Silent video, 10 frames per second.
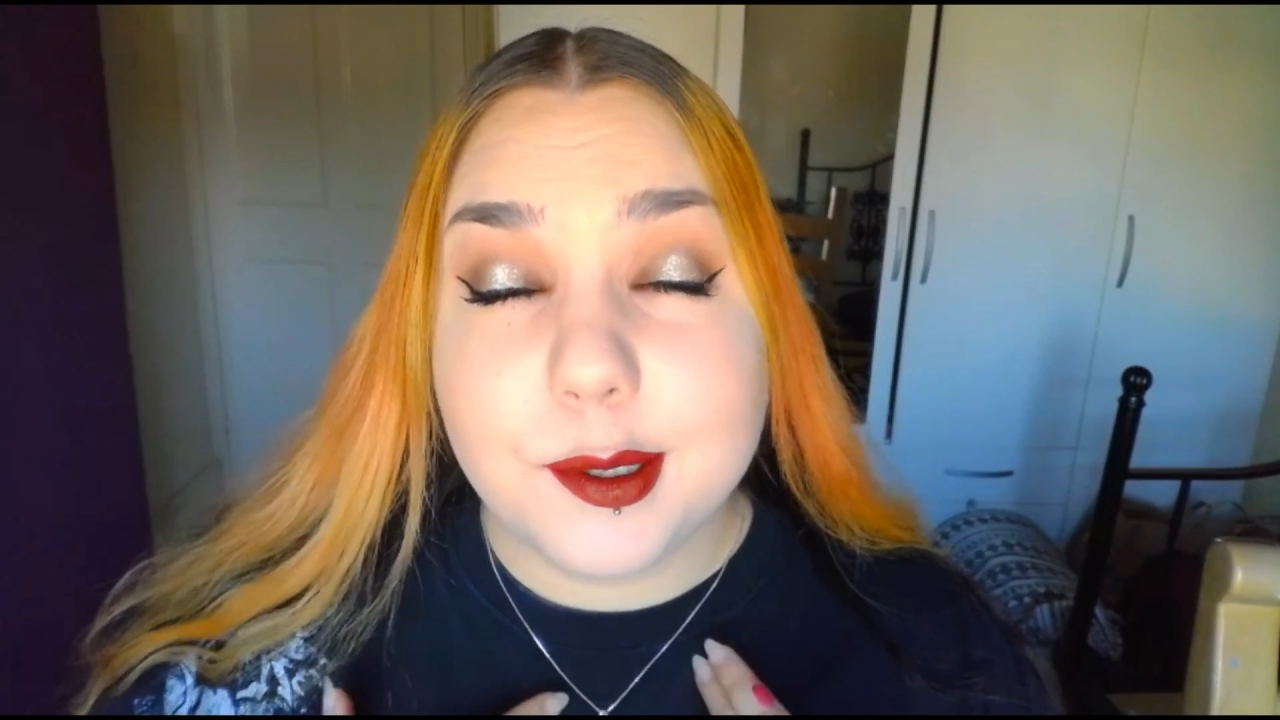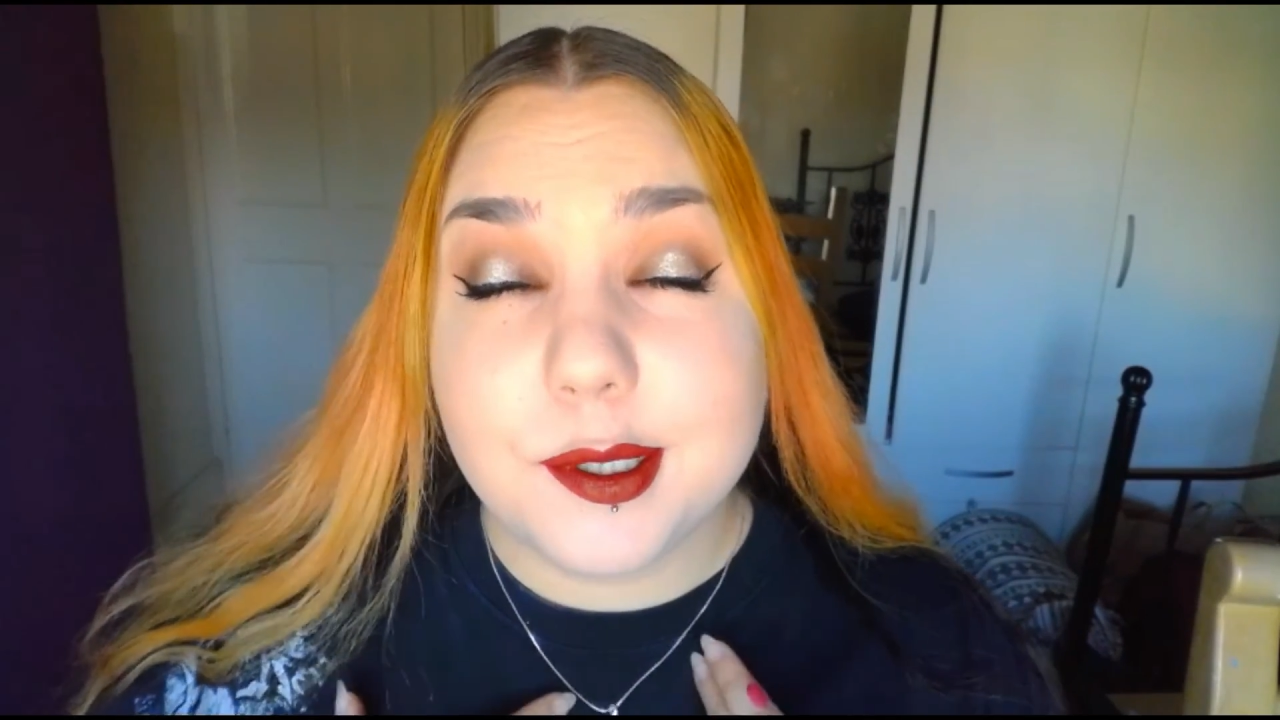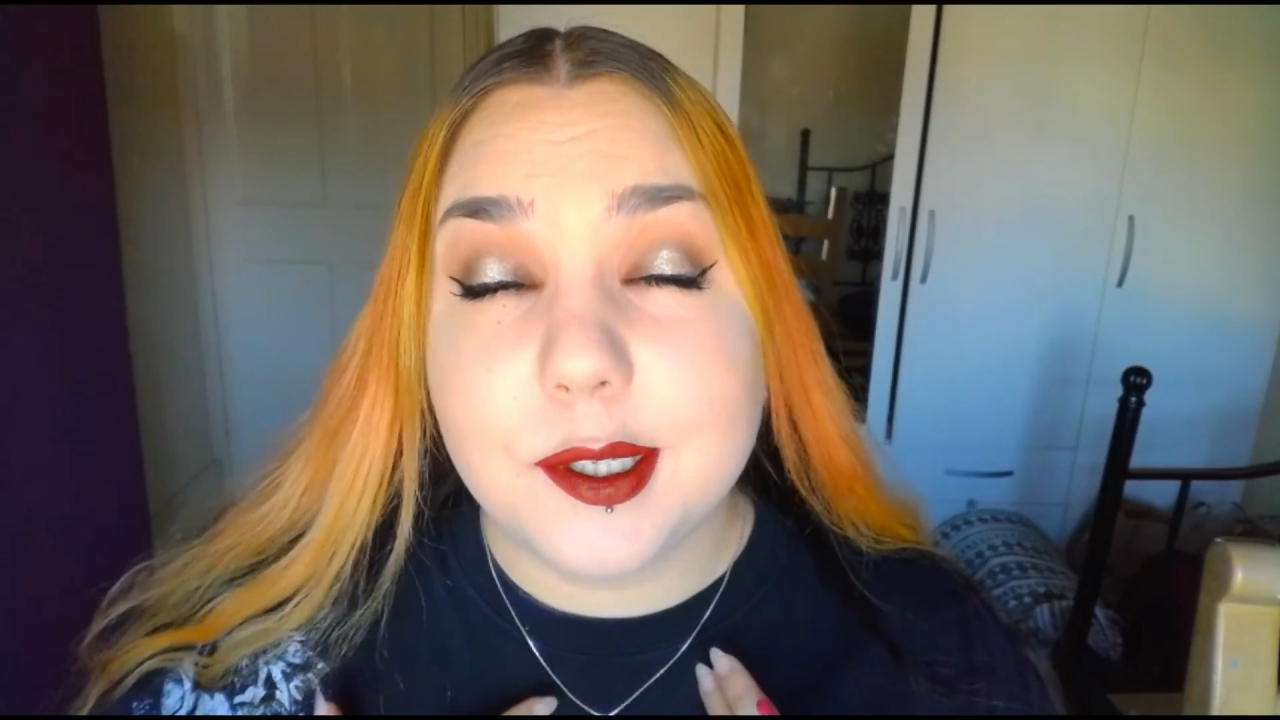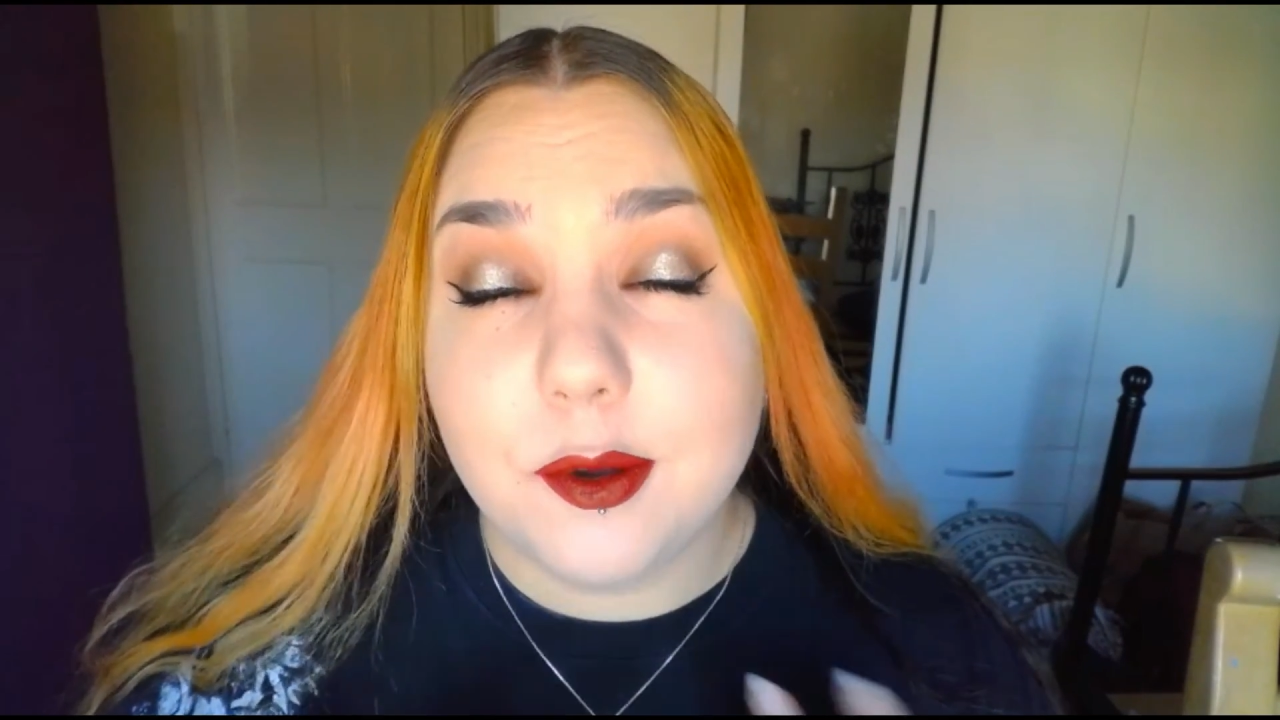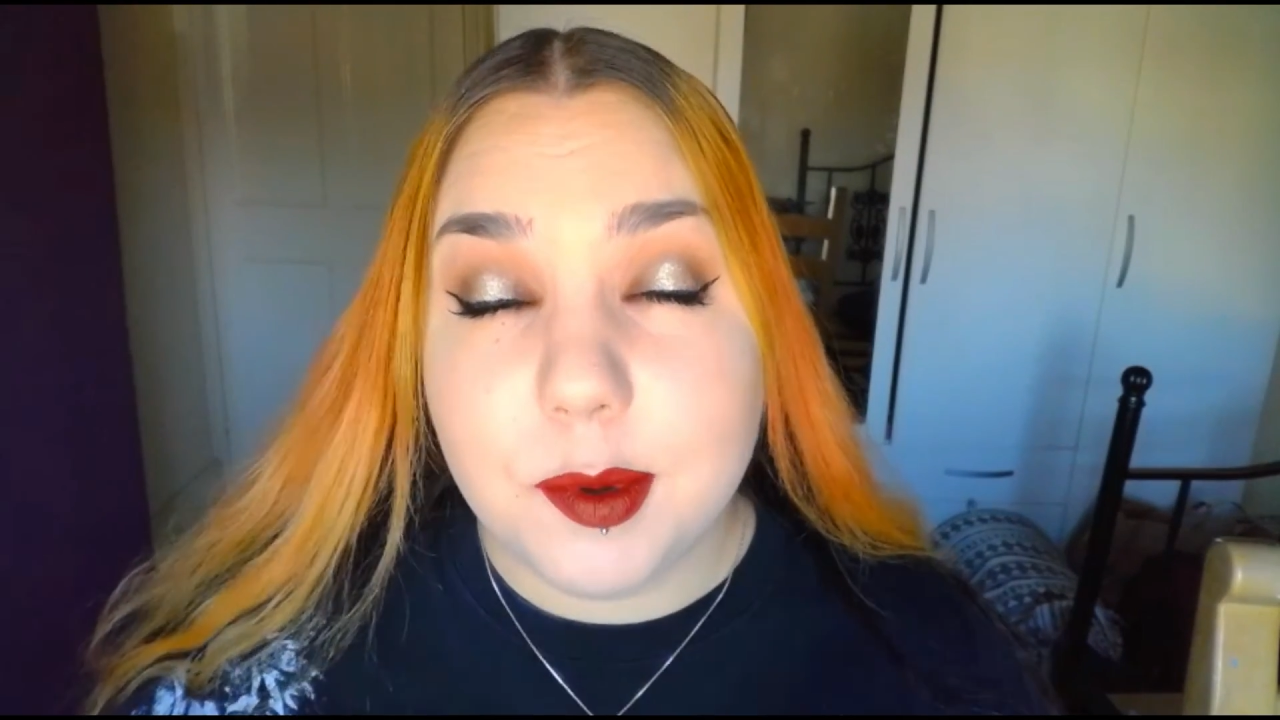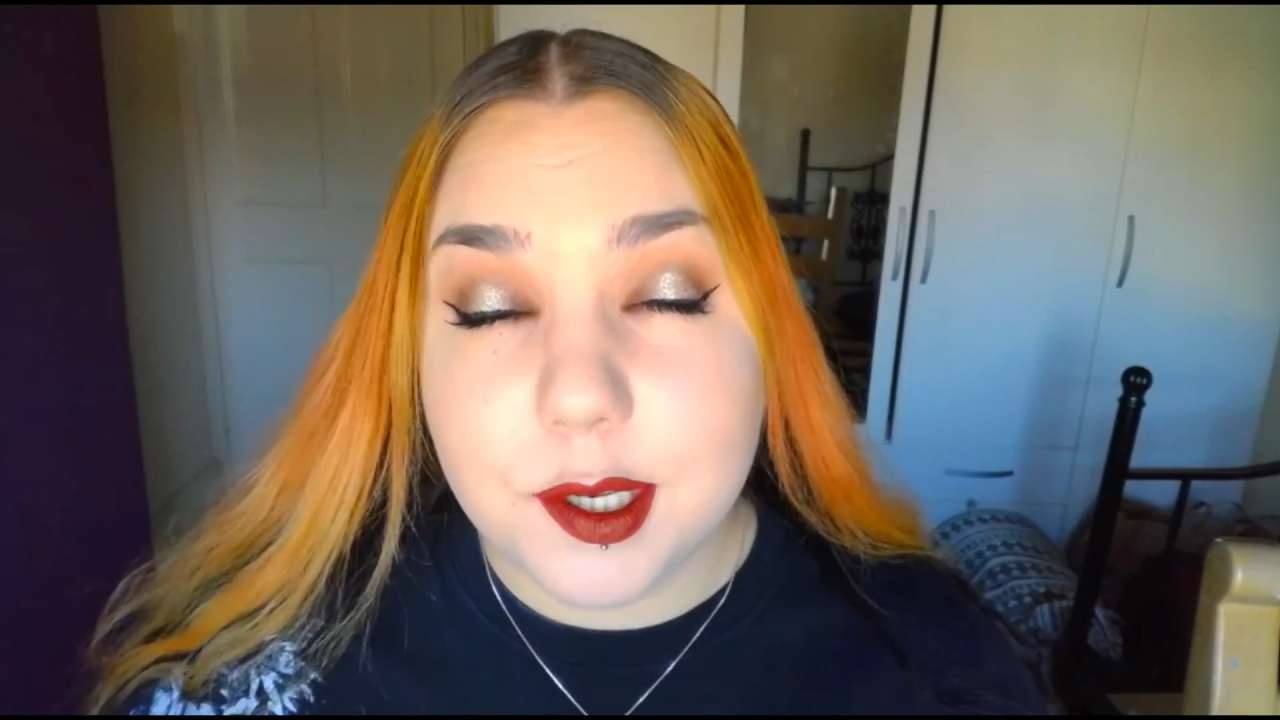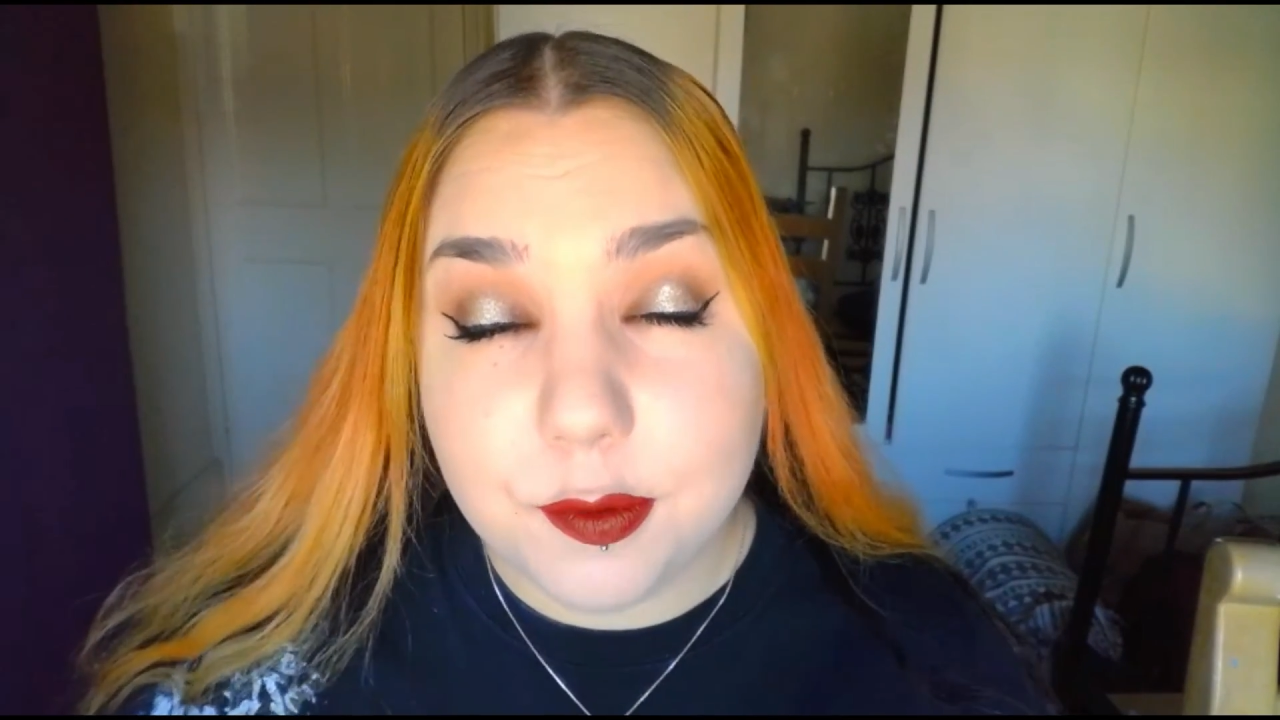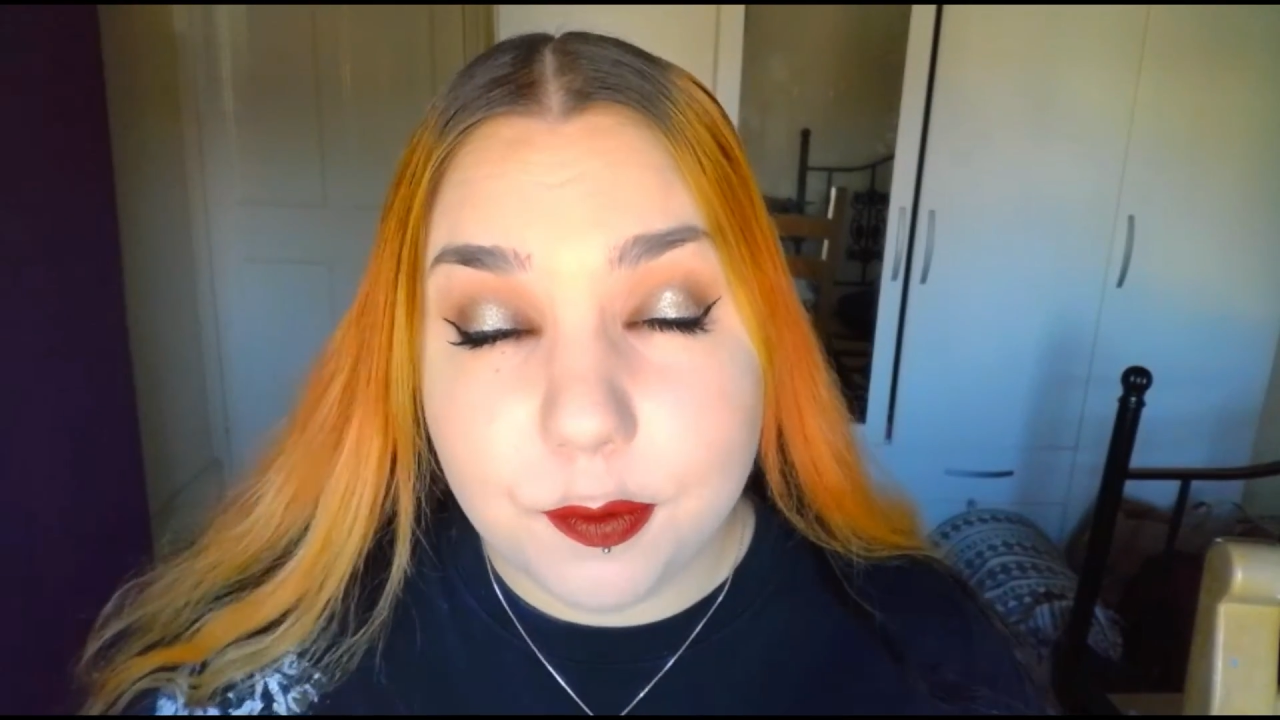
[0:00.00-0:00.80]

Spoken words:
so much